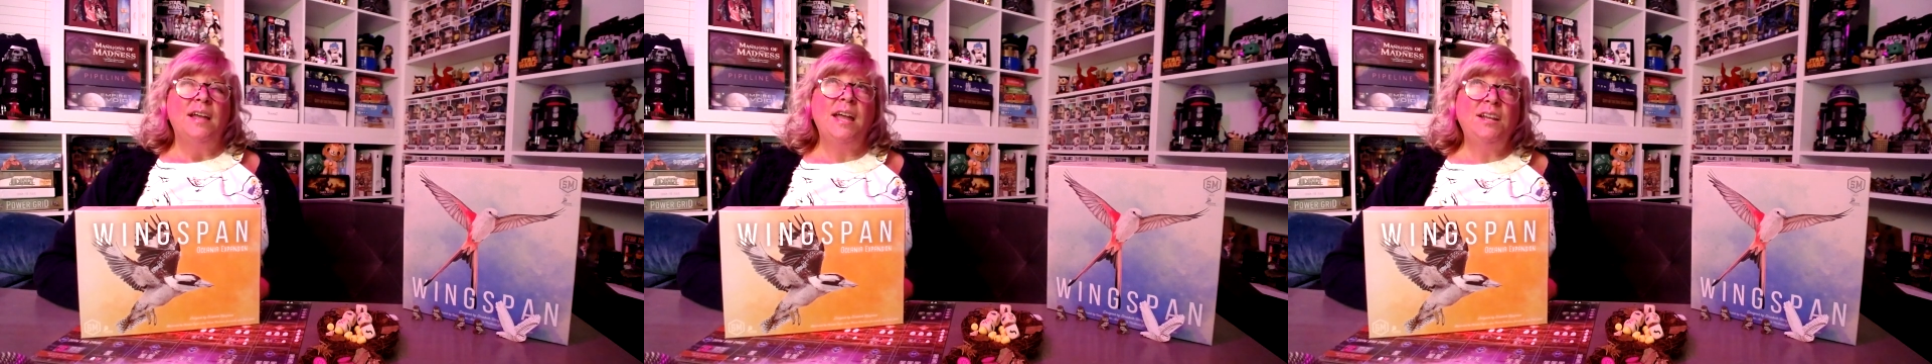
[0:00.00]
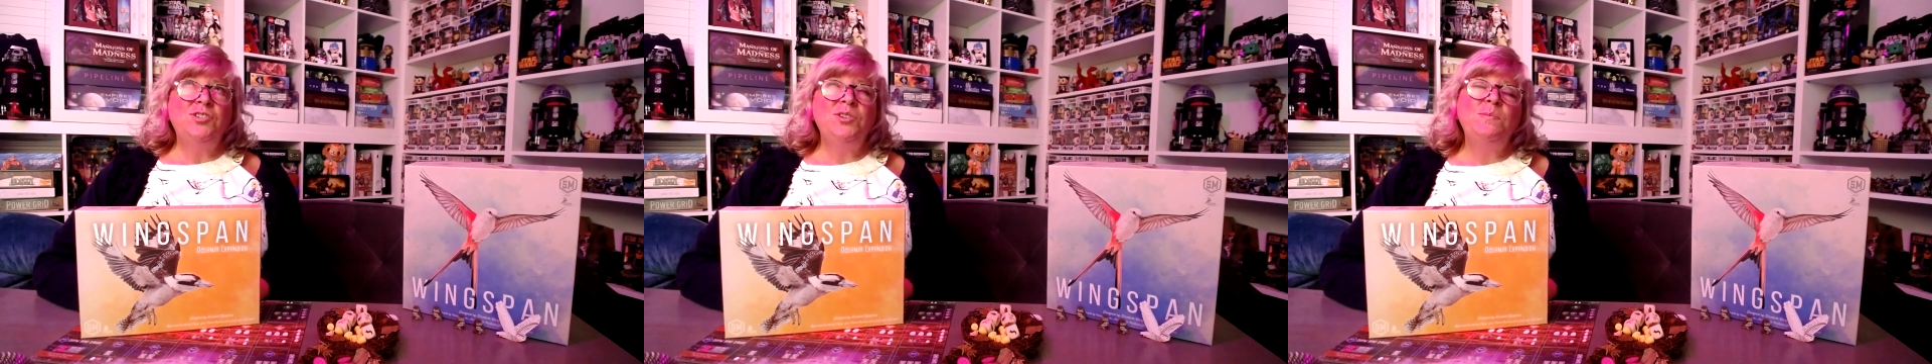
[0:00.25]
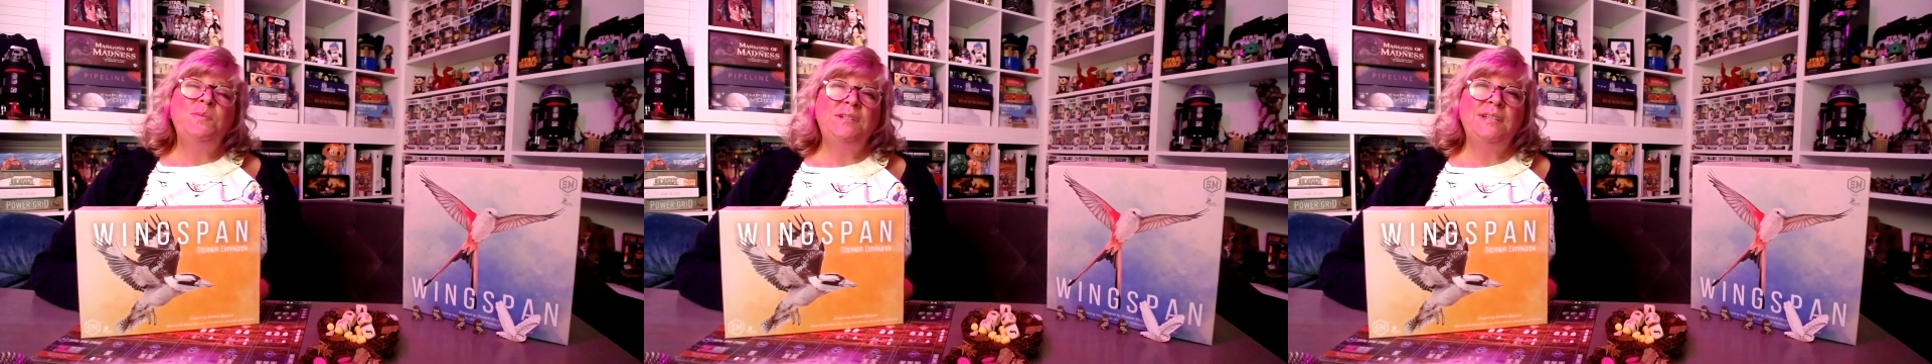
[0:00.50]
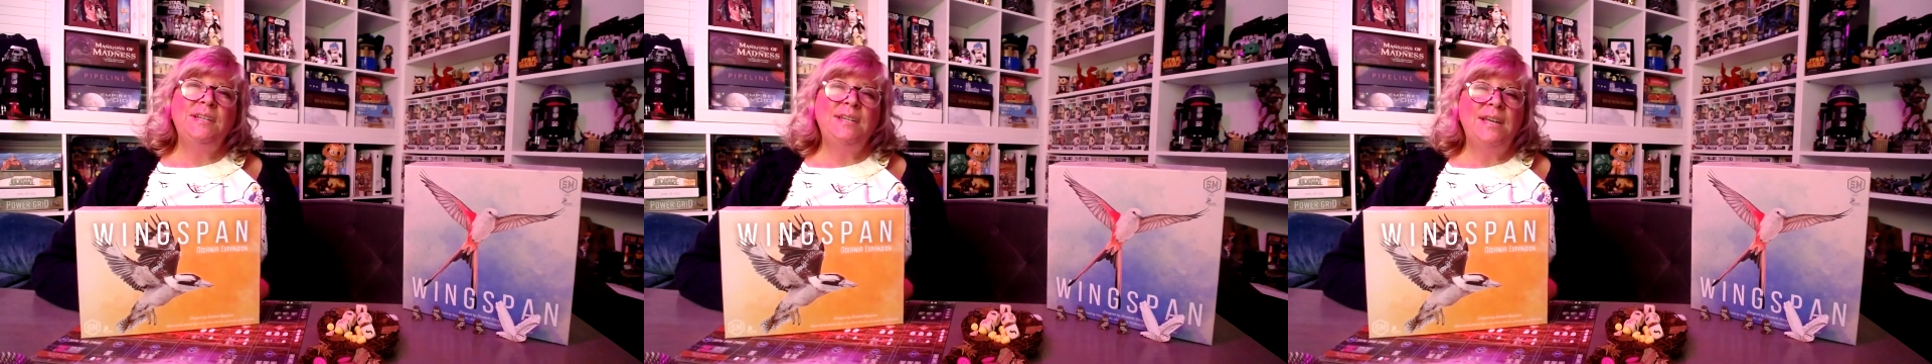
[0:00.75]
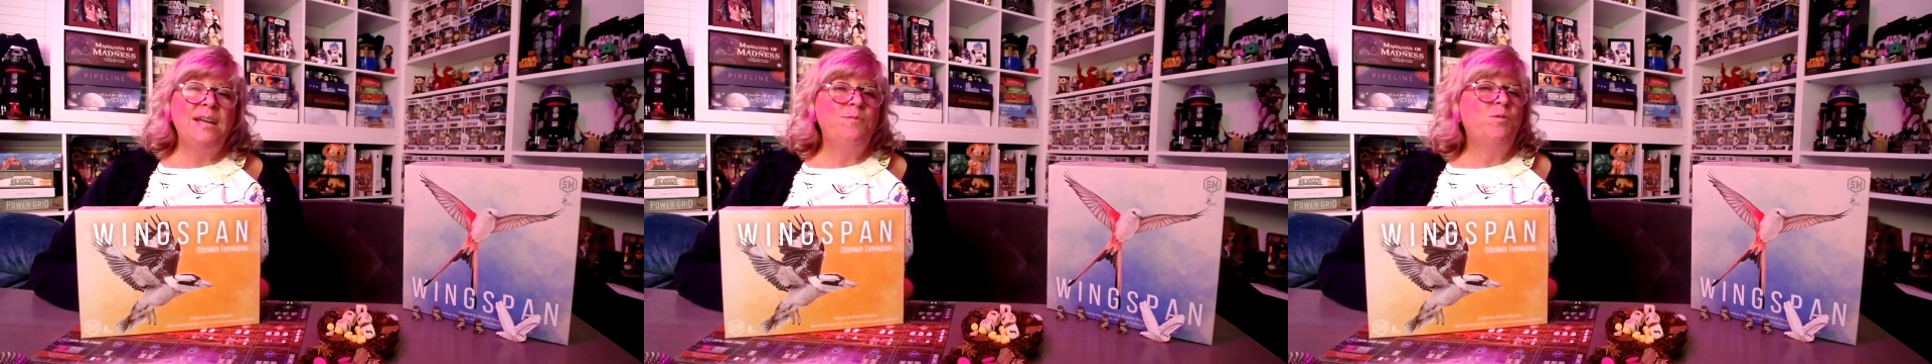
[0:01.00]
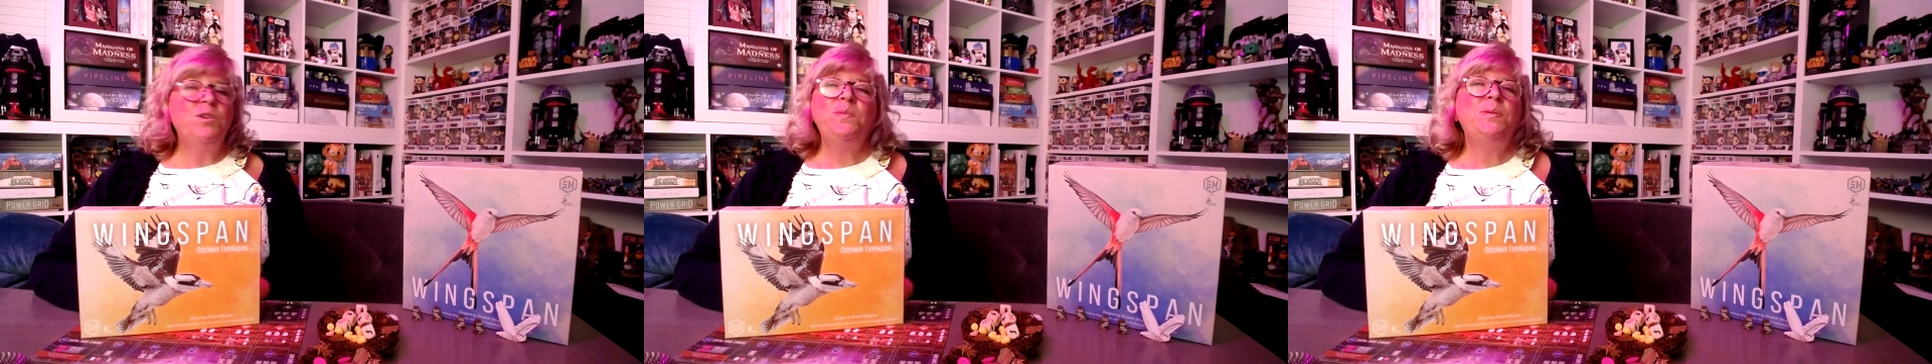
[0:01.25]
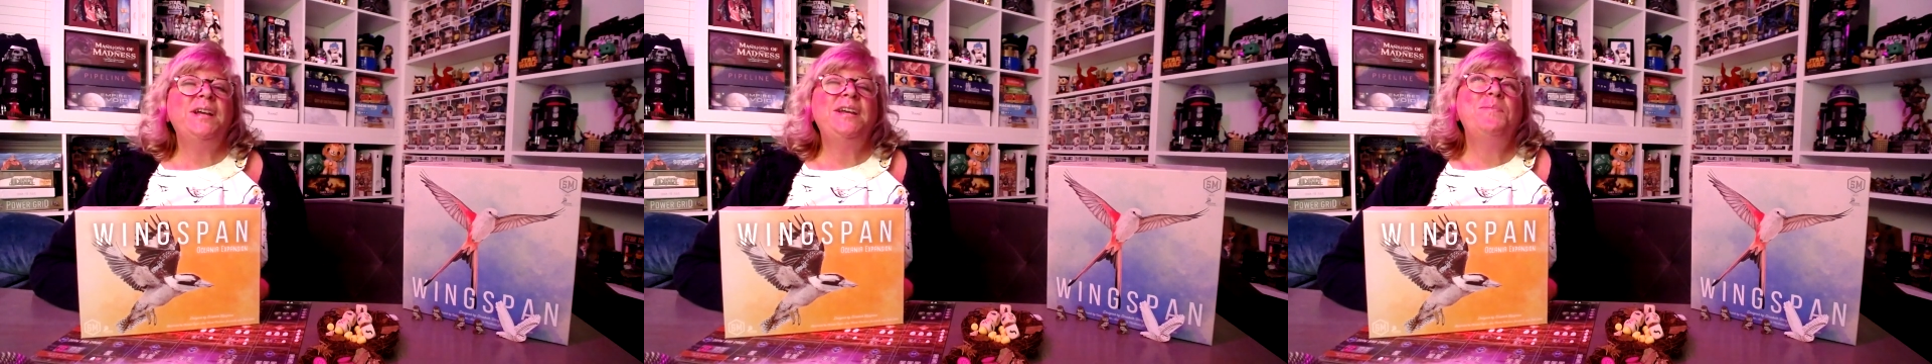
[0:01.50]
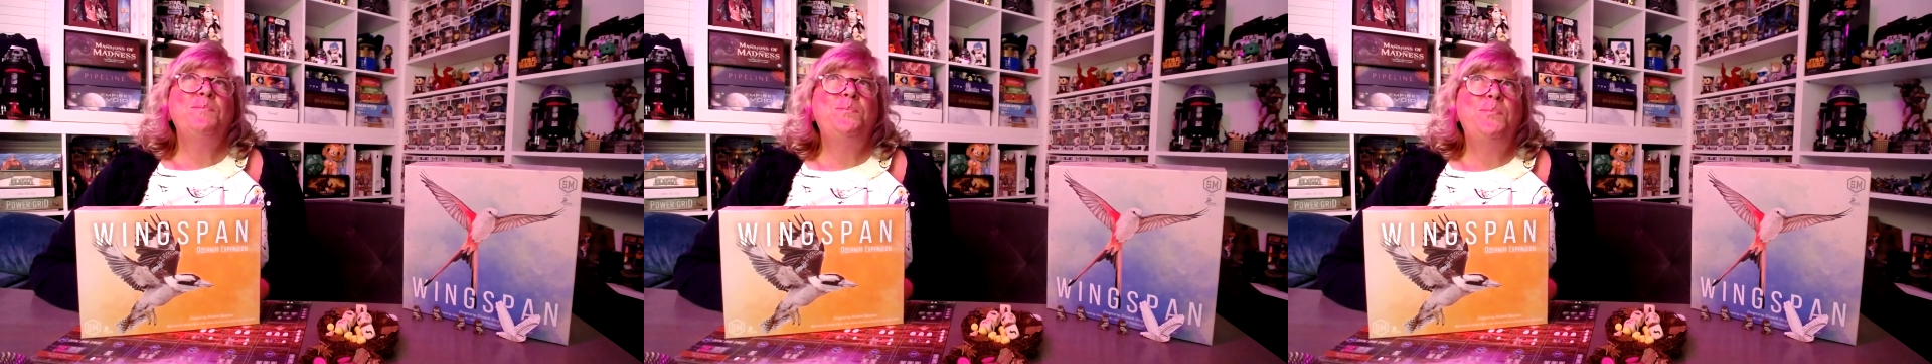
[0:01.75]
engine building game where you play